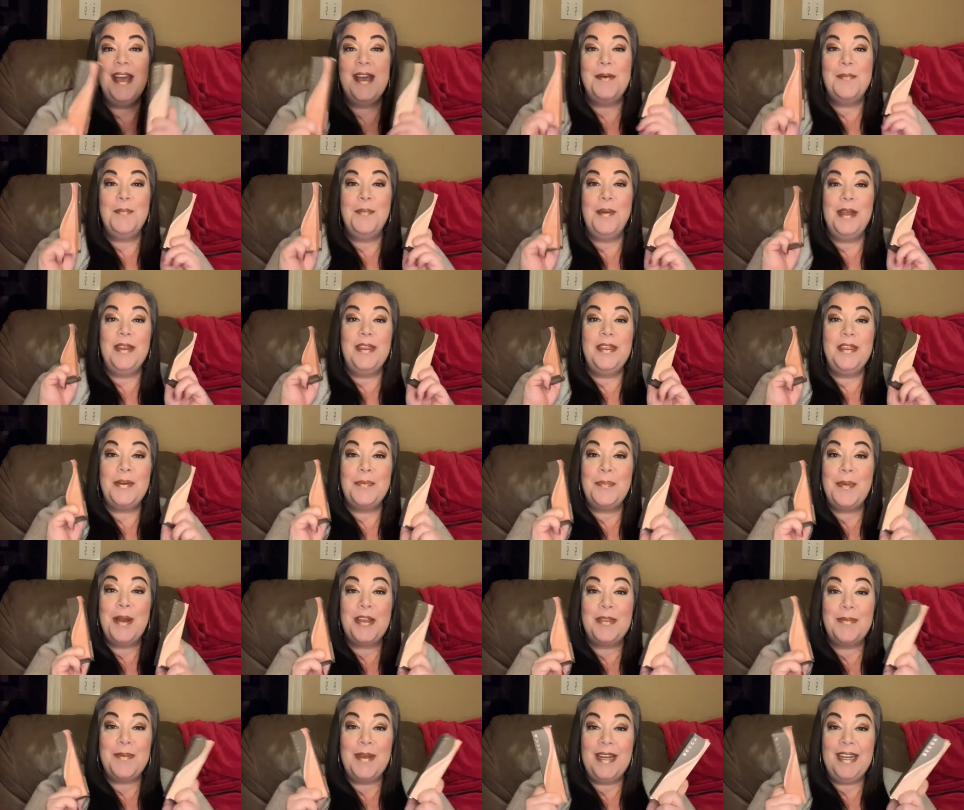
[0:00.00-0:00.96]
but they're
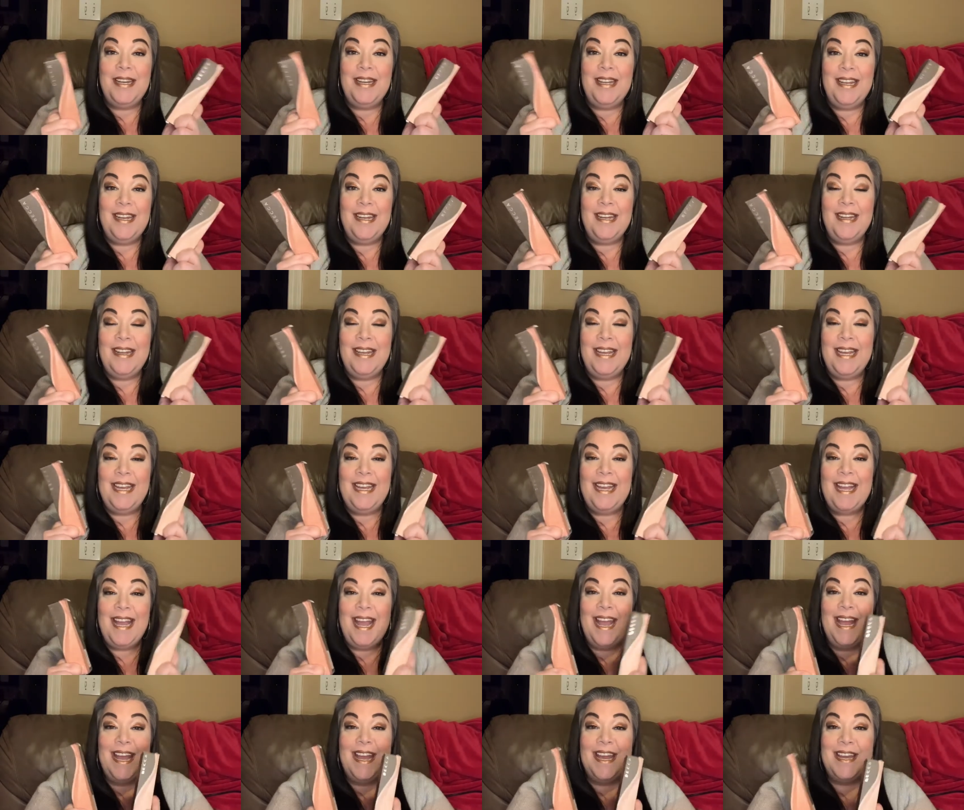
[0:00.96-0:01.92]
both made in
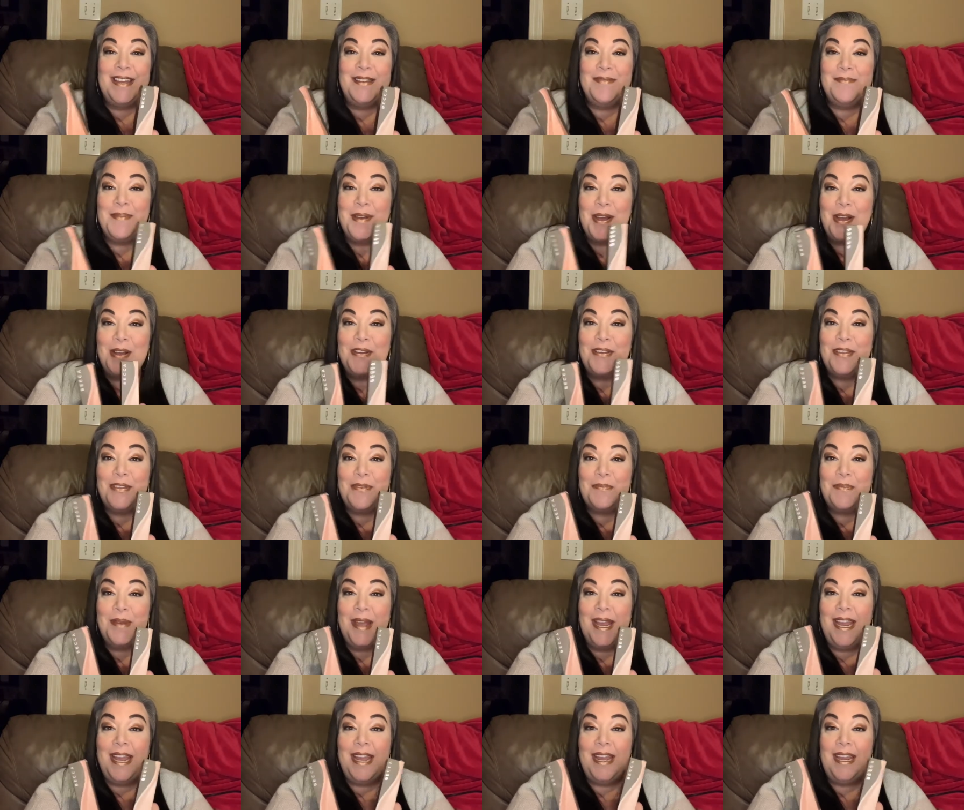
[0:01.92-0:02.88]
Italy and both
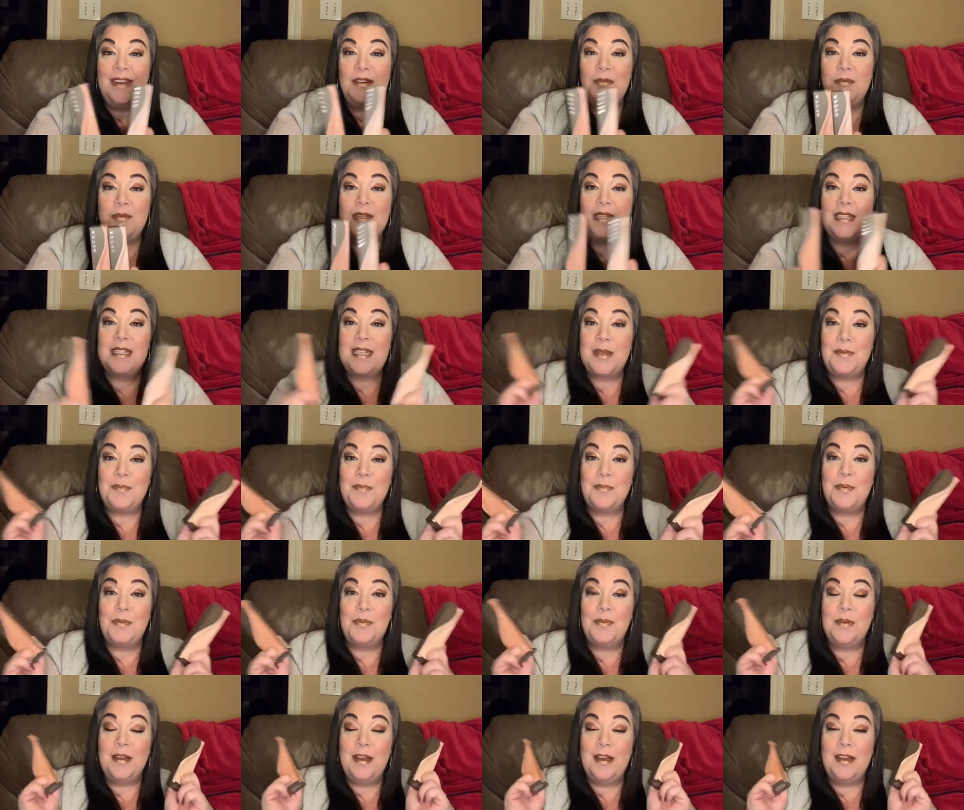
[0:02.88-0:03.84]
made with the
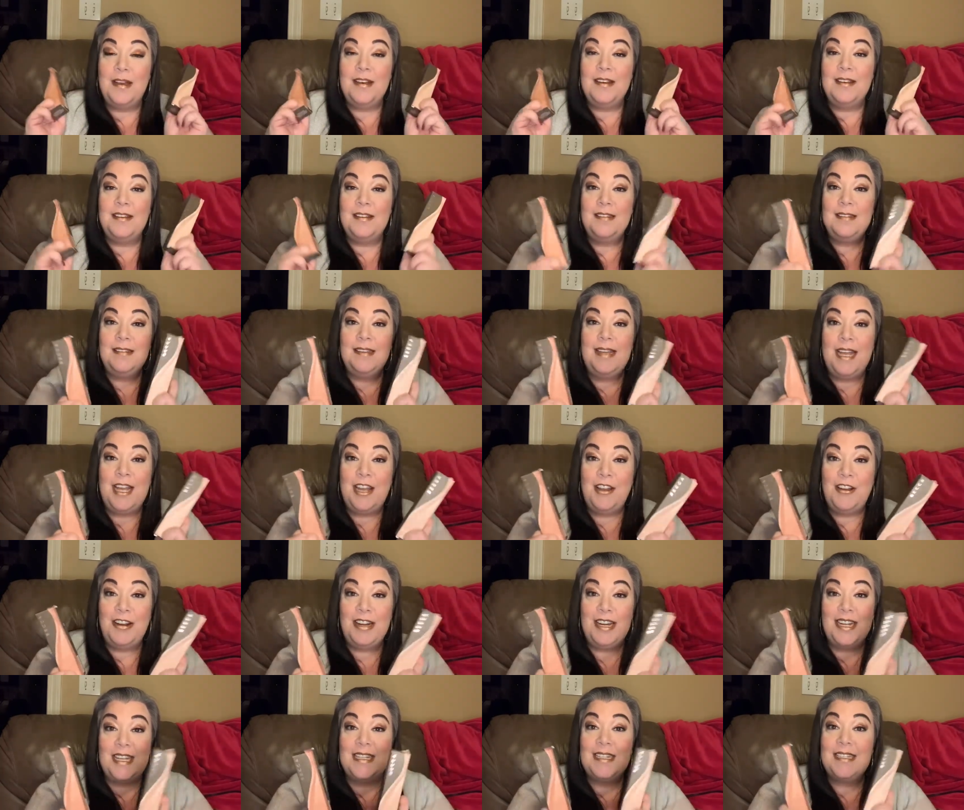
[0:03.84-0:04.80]
same uh,
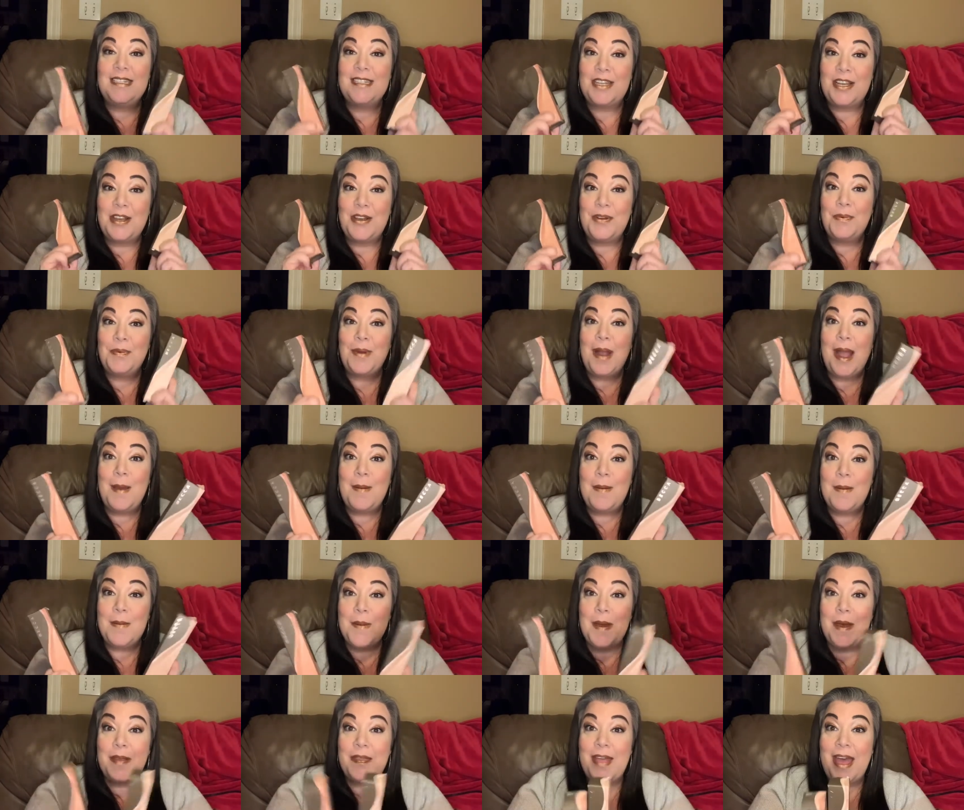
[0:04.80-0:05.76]
ingredients. So we're happy
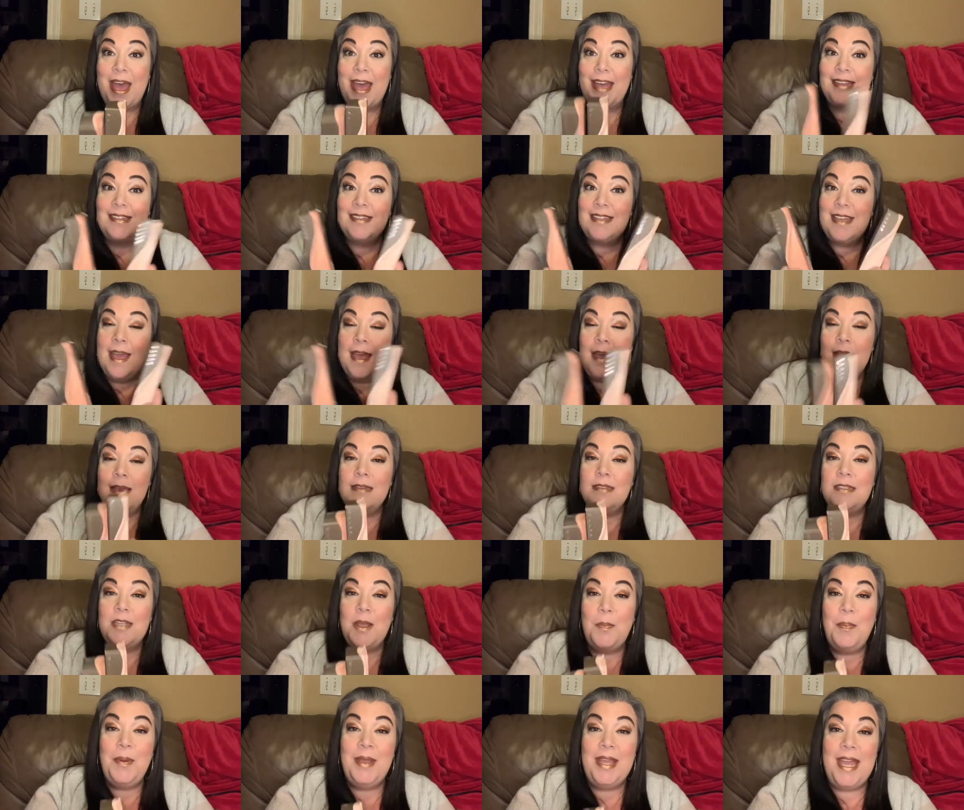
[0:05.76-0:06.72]
about that.
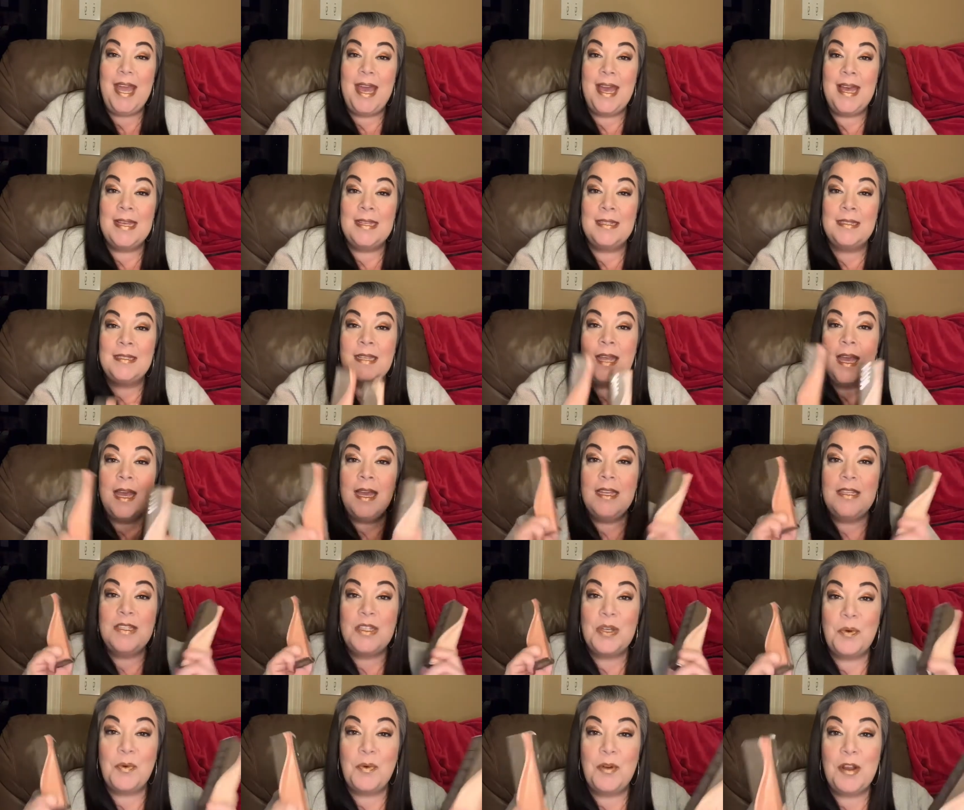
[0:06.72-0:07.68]
So PS,
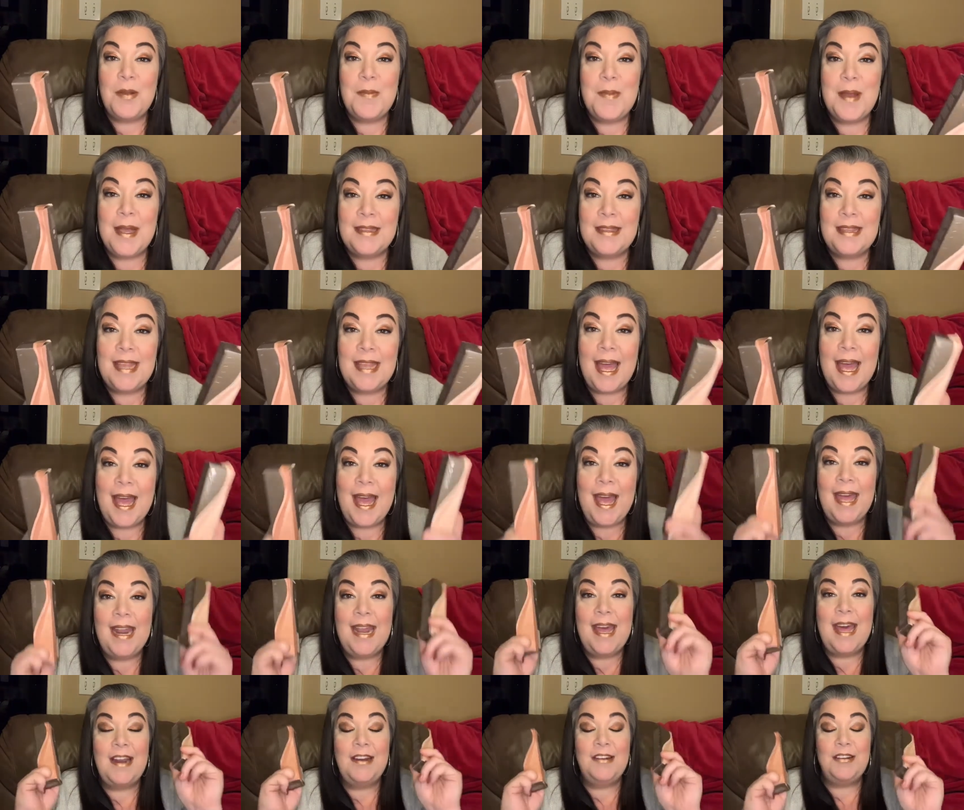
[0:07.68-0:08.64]
don't worry about
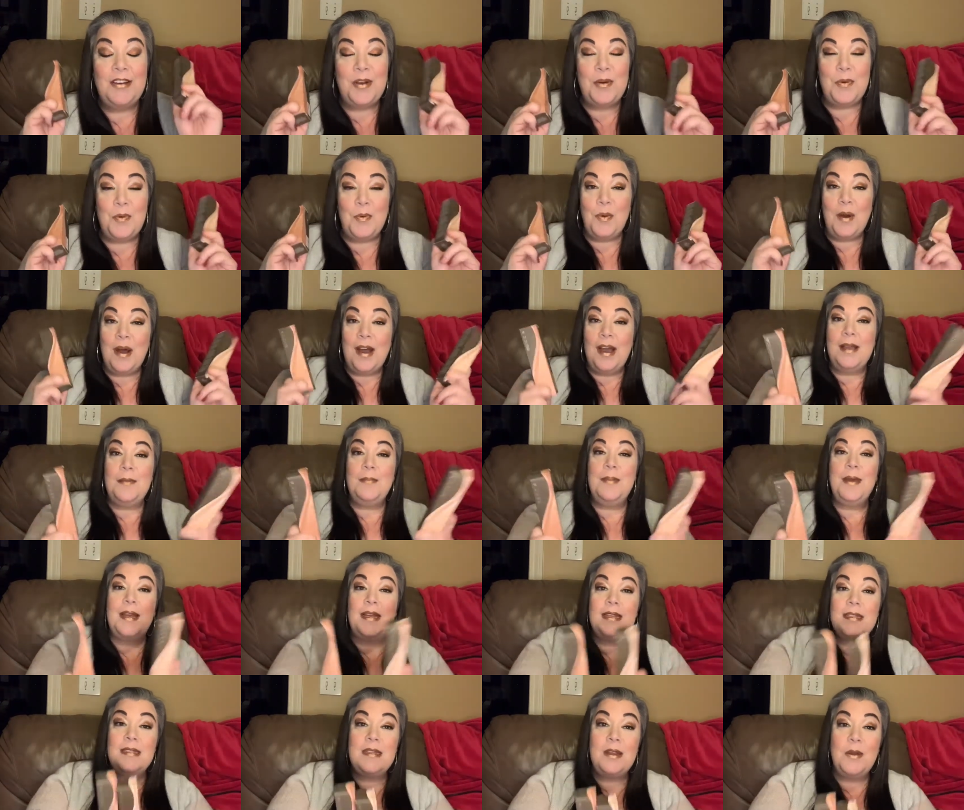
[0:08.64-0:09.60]
that. I don't know why
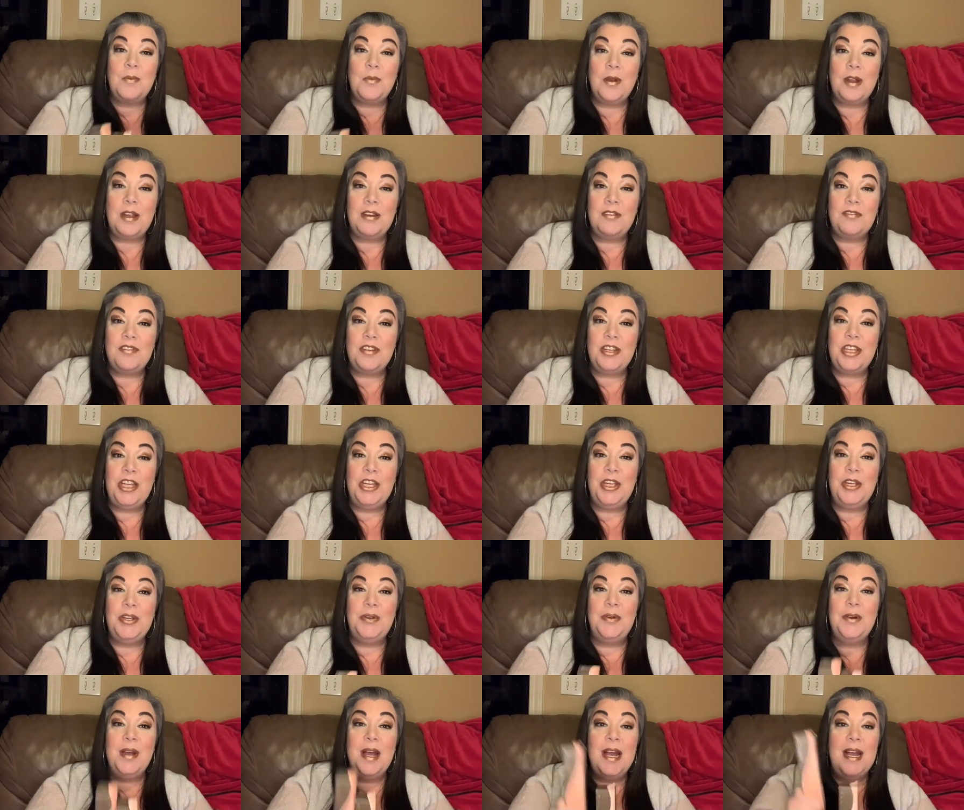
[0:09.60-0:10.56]
Becca's not working for
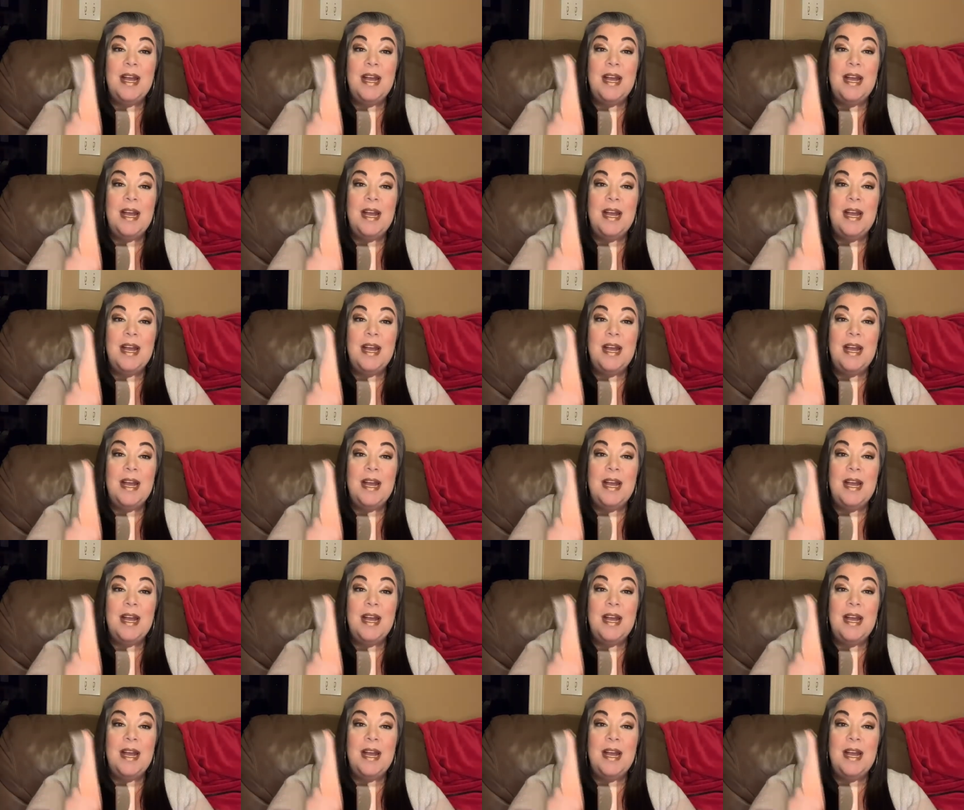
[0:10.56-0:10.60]
you.